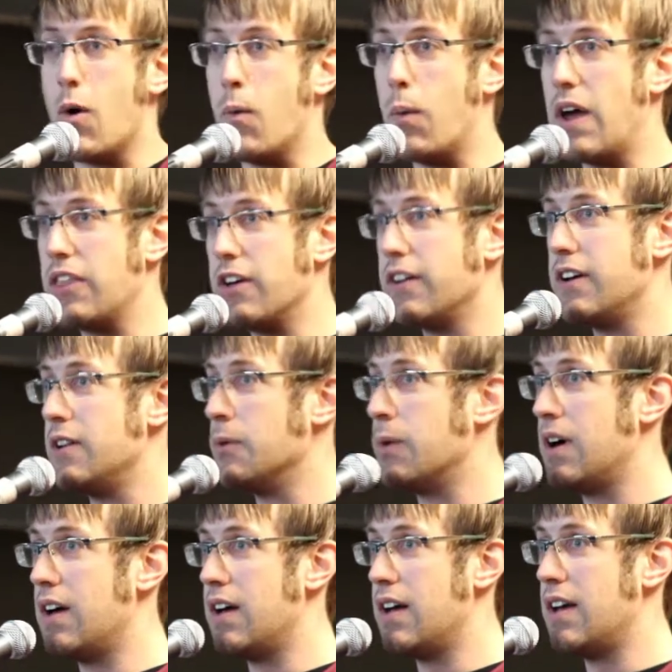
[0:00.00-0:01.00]
whether it
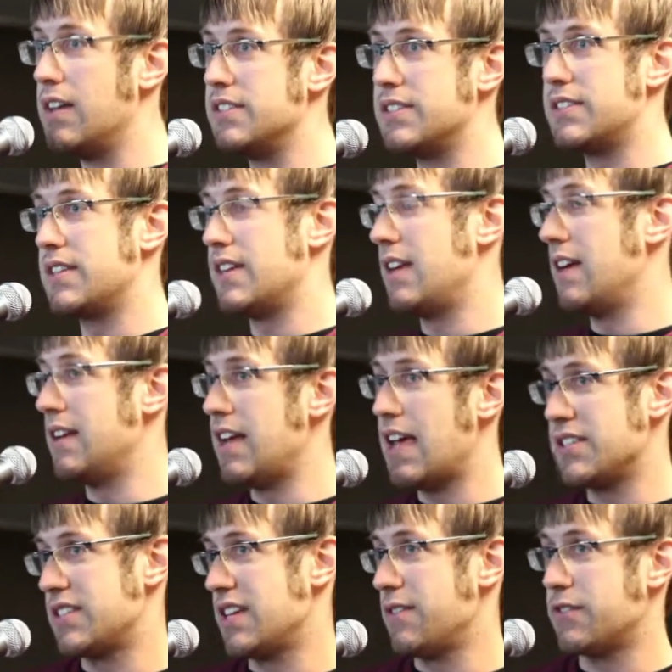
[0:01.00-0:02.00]
was an
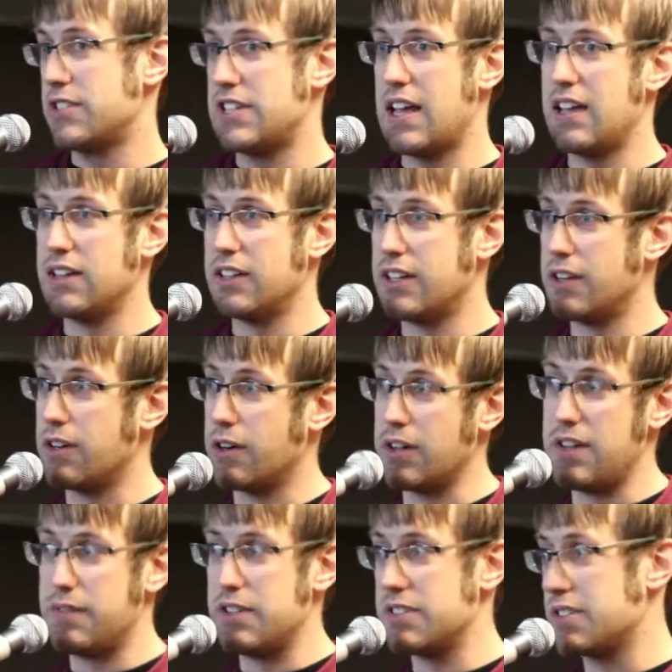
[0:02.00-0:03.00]
essay for Taylor or
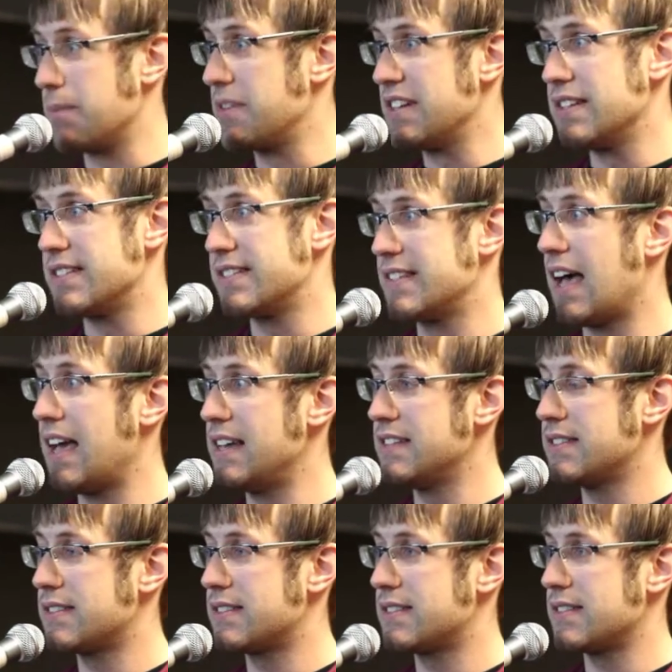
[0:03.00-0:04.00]
even something in
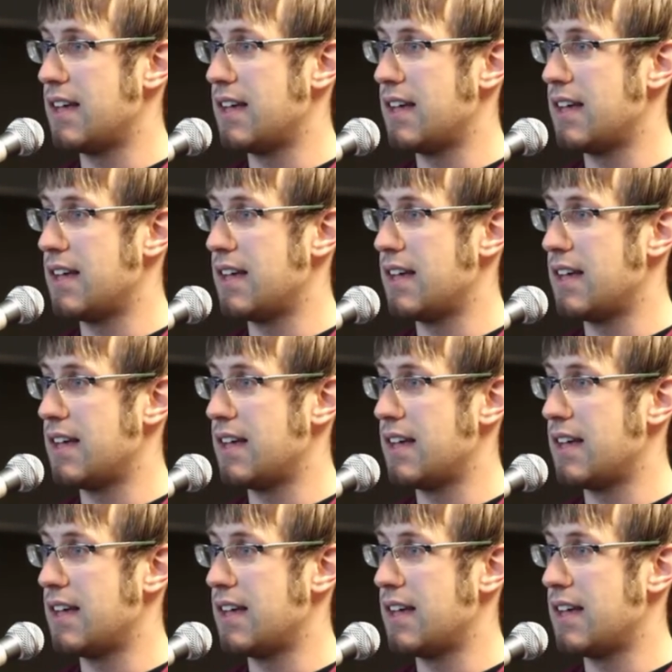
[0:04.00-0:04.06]
science,